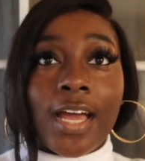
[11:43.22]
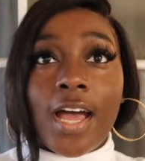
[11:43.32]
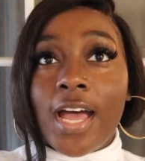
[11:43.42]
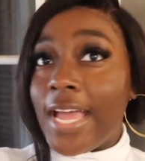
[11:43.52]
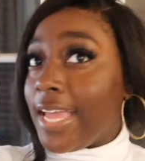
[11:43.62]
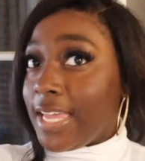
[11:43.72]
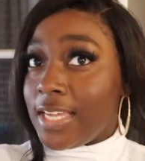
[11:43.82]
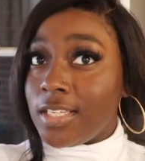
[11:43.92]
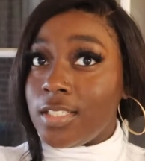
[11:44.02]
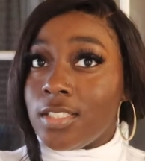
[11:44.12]

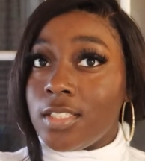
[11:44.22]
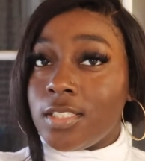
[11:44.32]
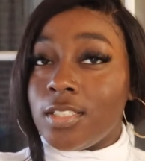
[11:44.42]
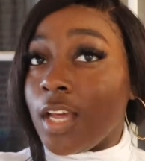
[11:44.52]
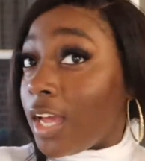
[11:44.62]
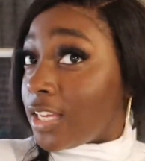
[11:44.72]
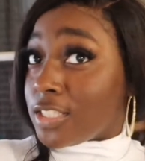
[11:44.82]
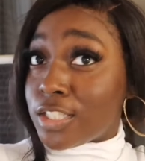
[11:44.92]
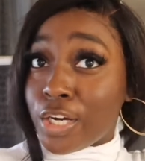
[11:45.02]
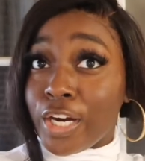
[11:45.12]
guys,
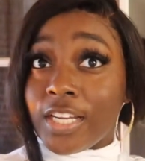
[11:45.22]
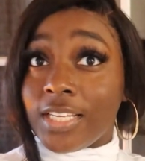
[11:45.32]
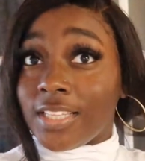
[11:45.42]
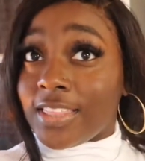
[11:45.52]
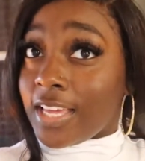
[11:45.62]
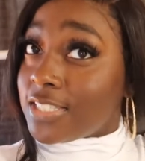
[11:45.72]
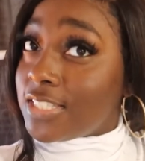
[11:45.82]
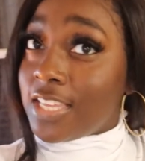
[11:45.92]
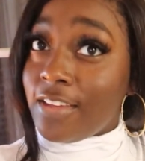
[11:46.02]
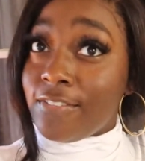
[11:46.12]
it's currently
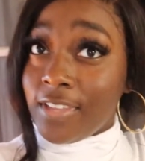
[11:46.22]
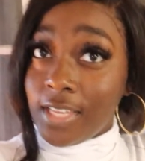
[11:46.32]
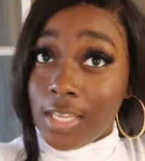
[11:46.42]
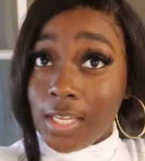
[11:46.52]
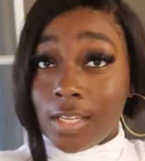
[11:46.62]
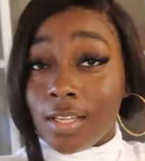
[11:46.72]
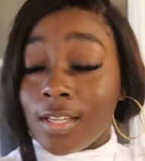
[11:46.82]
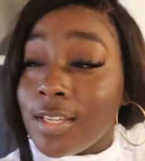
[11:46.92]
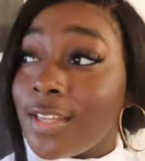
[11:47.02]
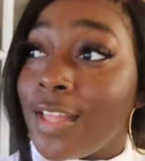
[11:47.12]
Thanksgiving.
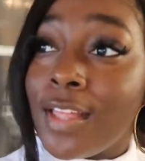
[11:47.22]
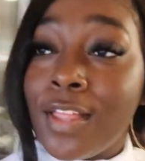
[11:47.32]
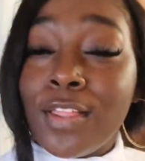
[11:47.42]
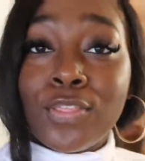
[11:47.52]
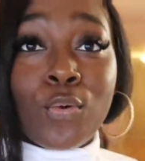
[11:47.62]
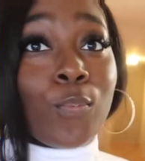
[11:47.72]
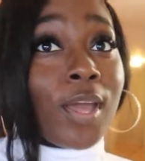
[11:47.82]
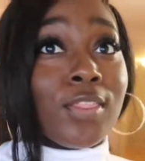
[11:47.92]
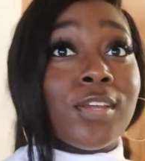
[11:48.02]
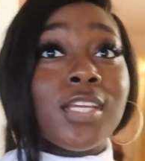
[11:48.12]
The
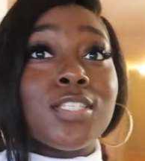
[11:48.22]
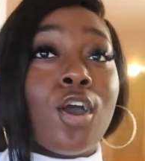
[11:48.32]
weather is